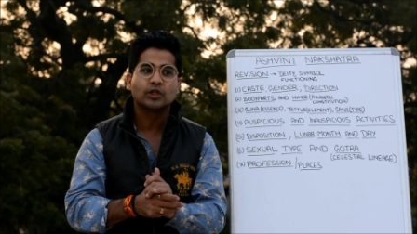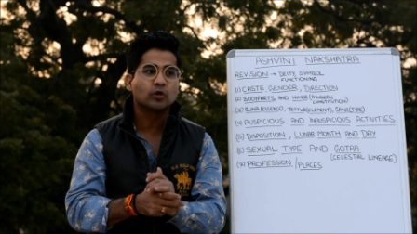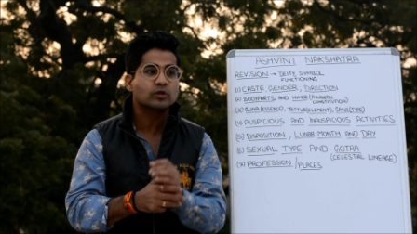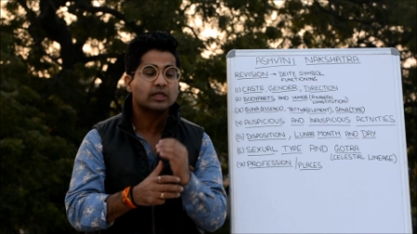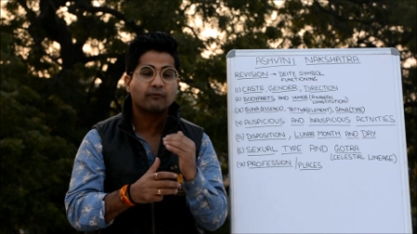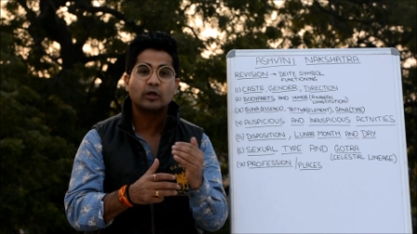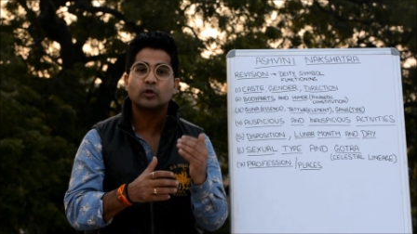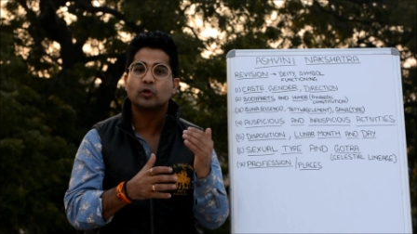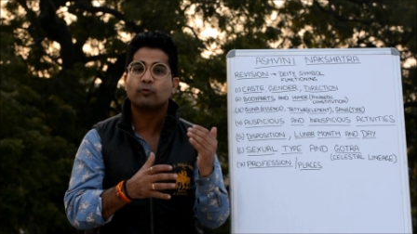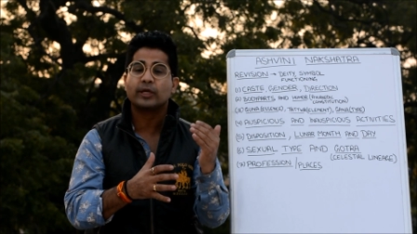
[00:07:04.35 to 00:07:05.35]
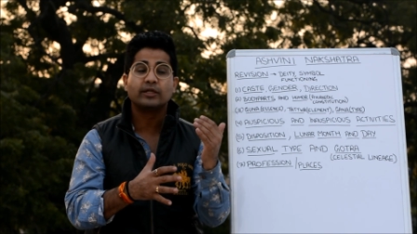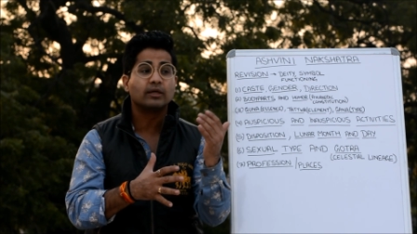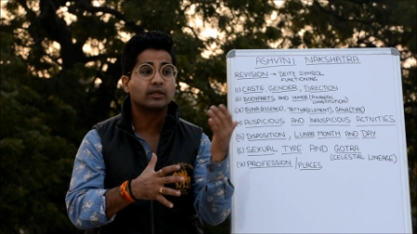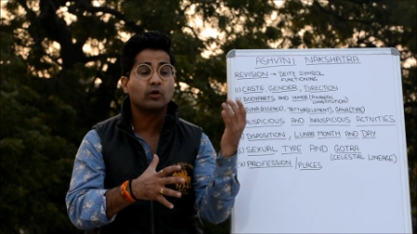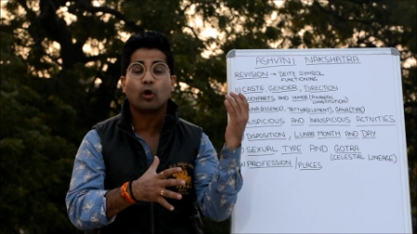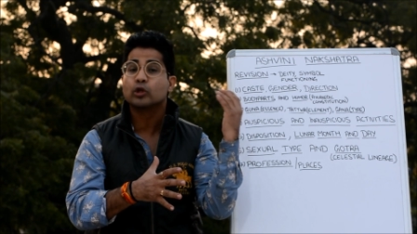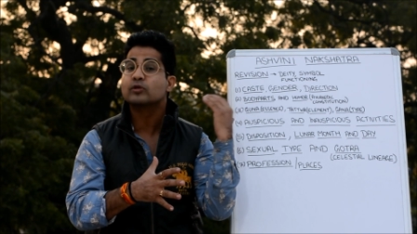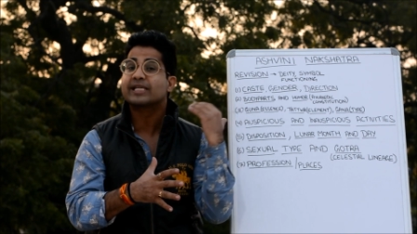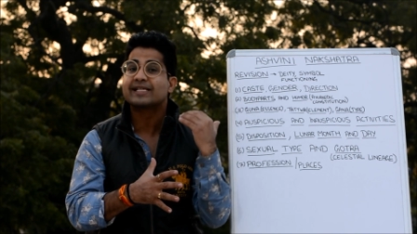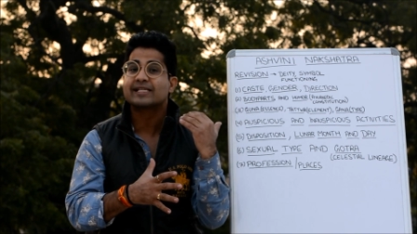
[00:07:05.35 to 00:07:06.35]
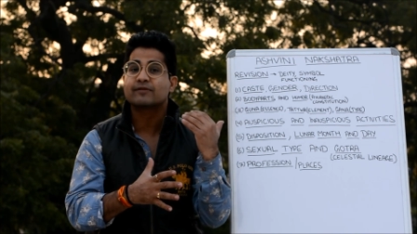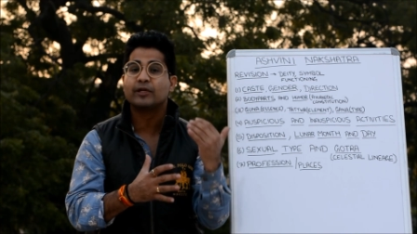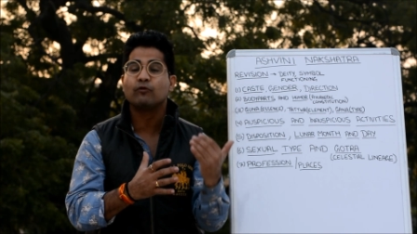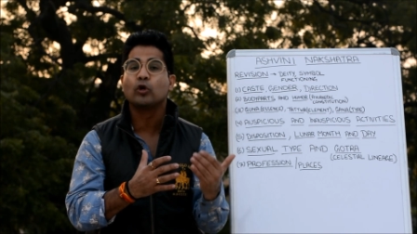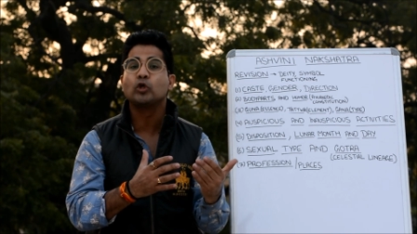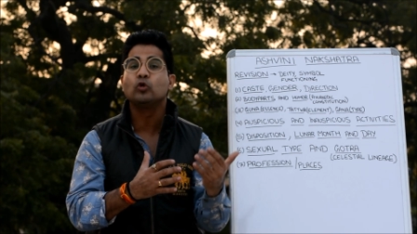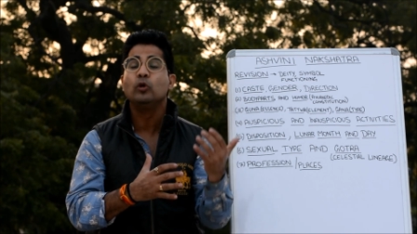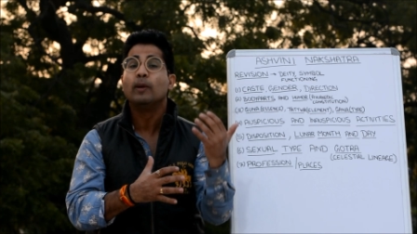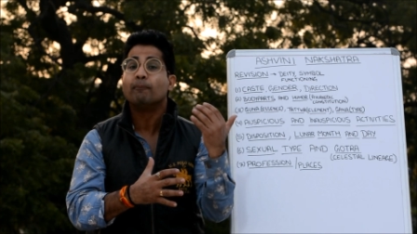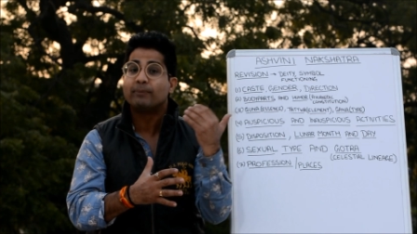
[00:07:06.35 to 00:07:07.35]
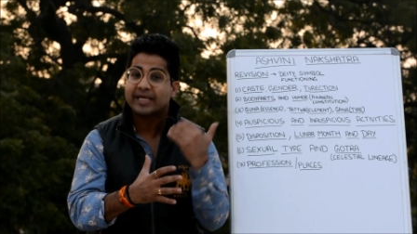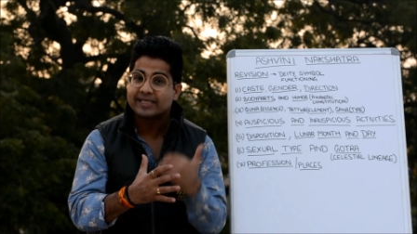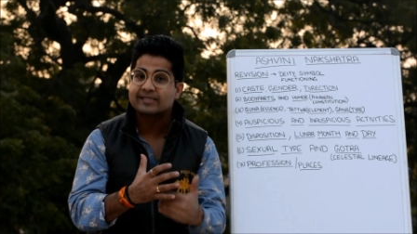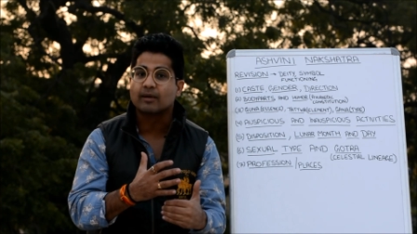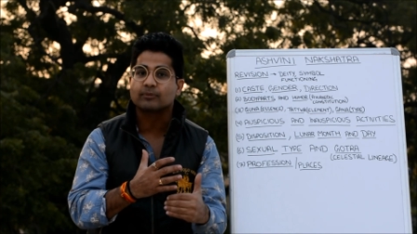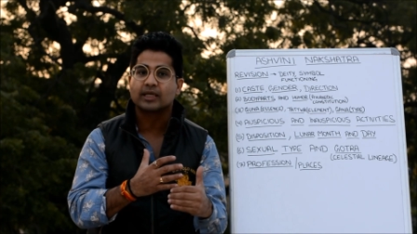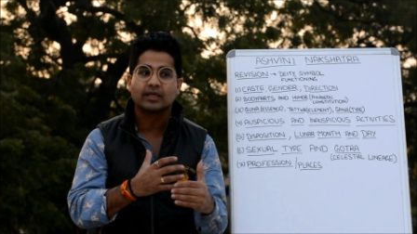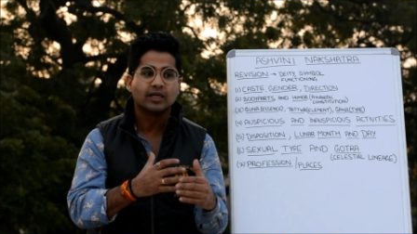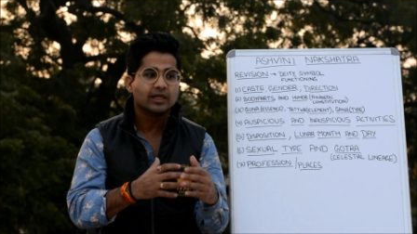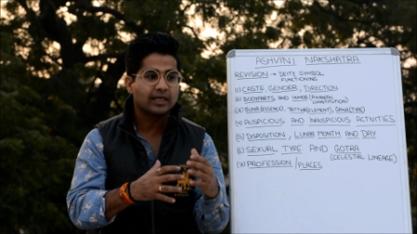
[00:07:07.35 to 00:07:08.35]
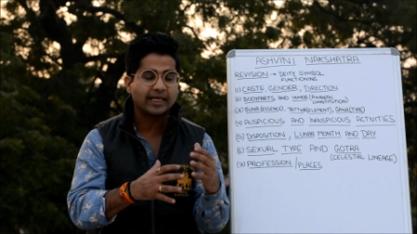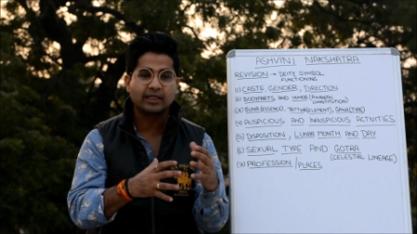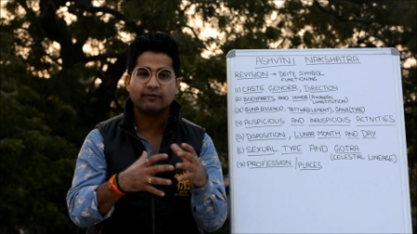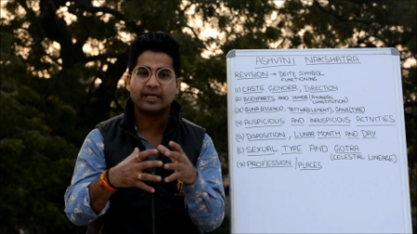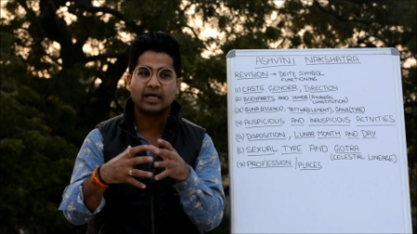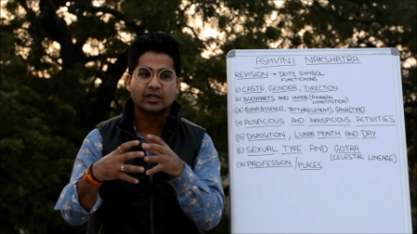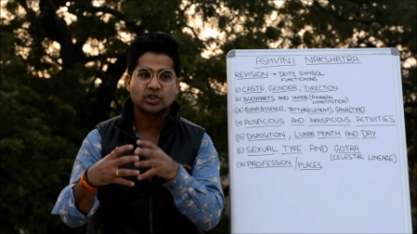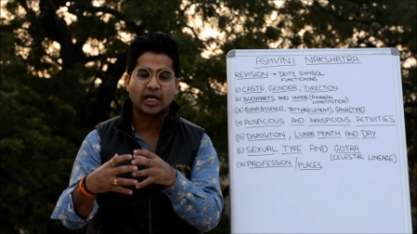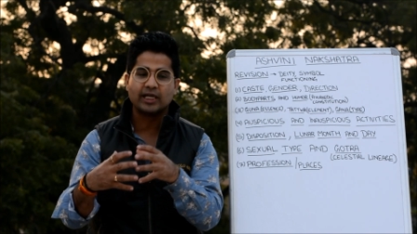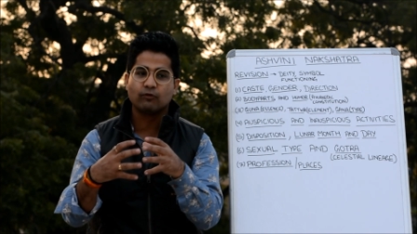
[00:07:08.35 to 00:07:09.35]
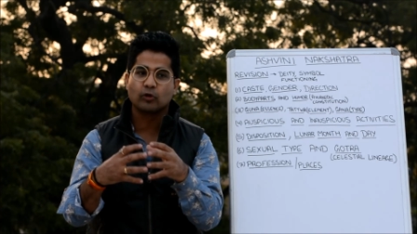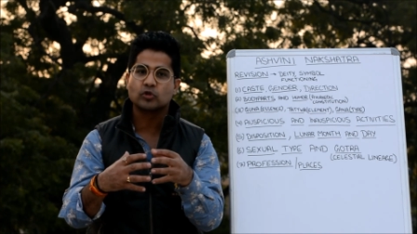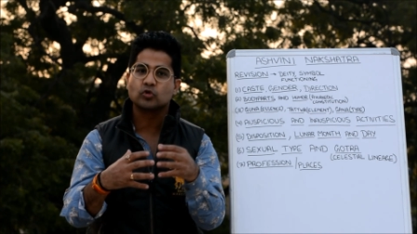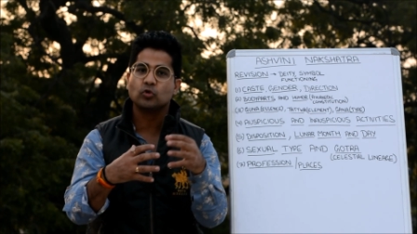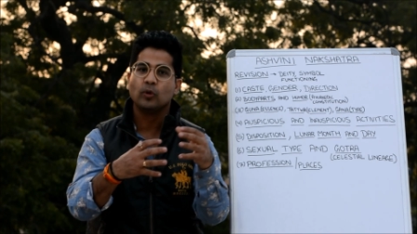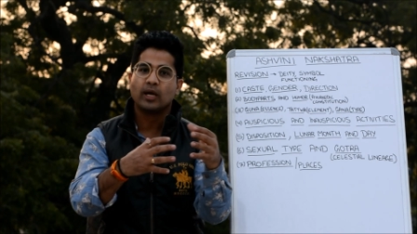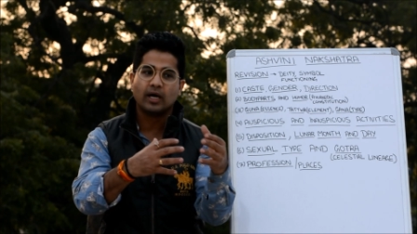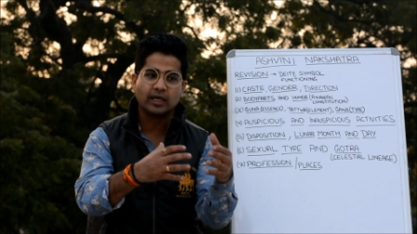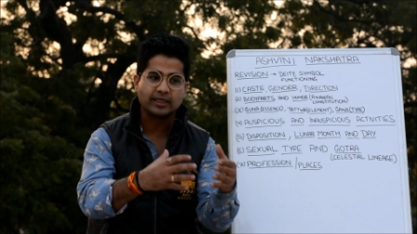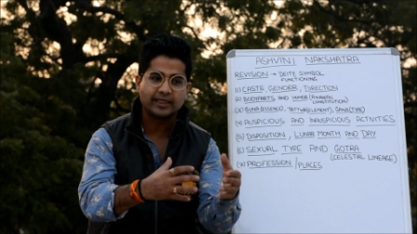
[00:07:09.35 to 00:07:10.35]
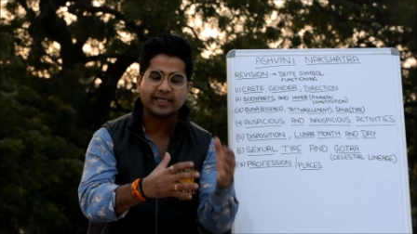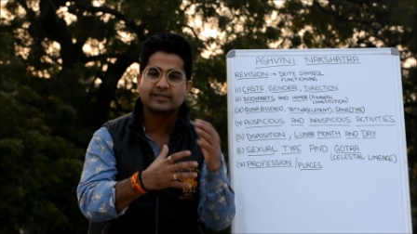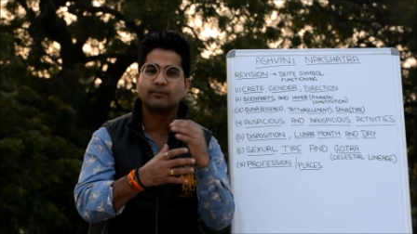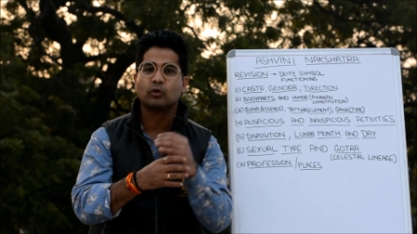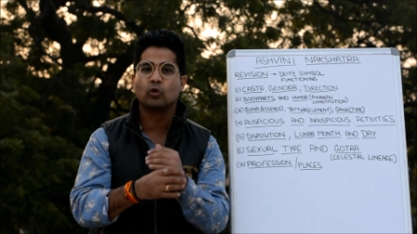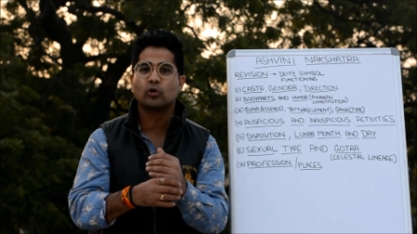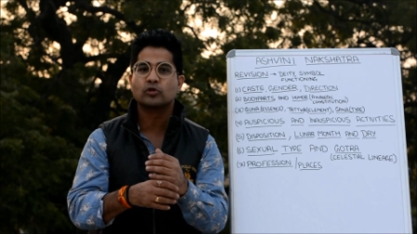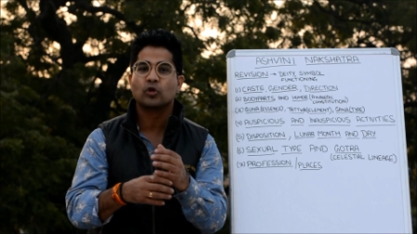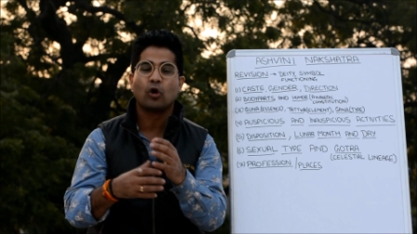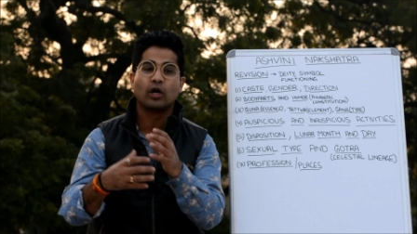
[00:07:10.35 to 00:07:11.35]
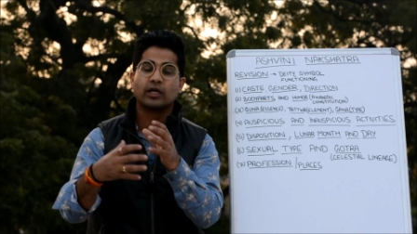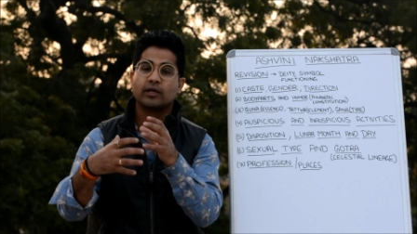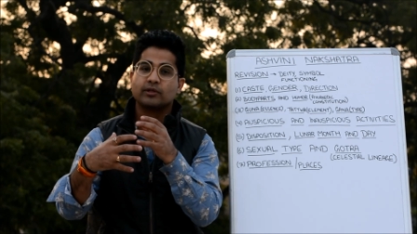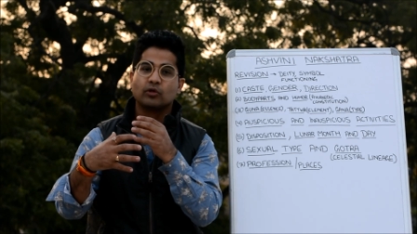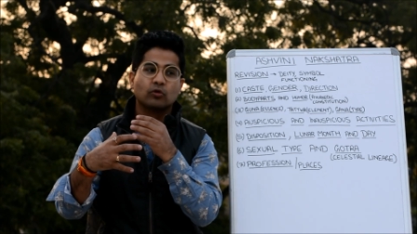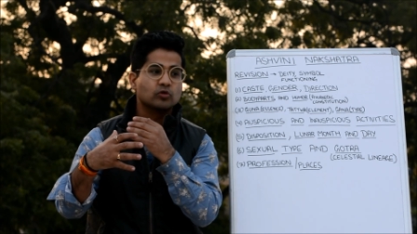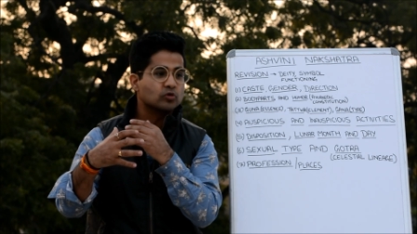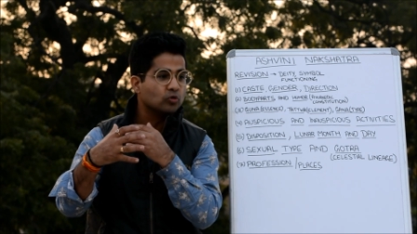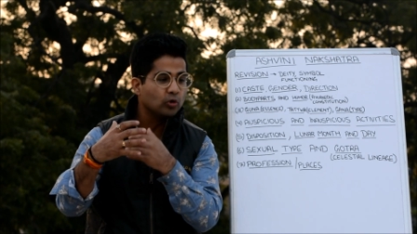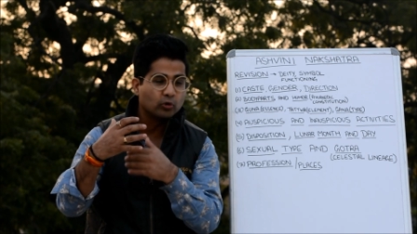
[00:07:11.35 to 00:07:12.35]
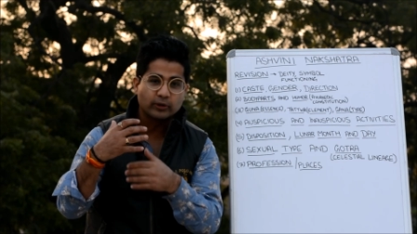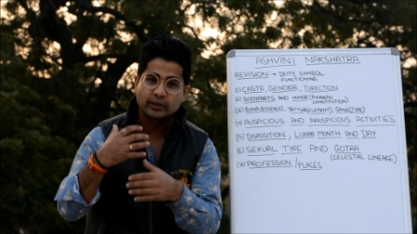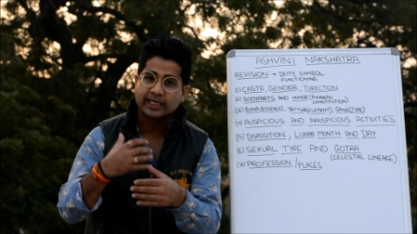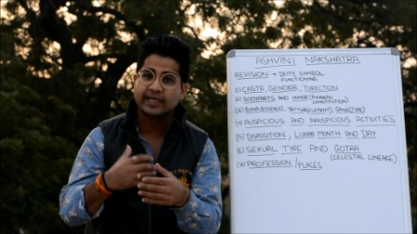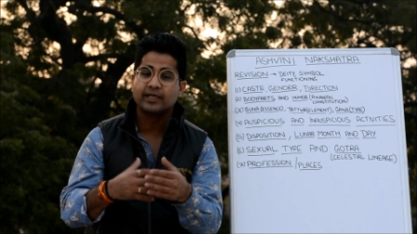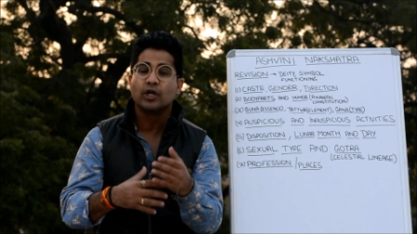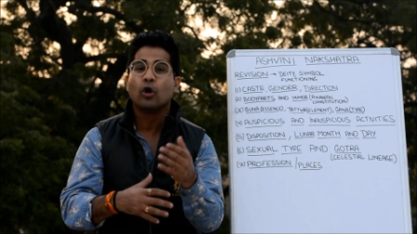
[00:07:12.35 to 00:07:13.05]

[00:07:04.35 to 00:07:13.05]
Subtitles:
You know, someone, all those cases where you want to begin something, like the way a child wants to undertake some course, or a, you know, school going kid,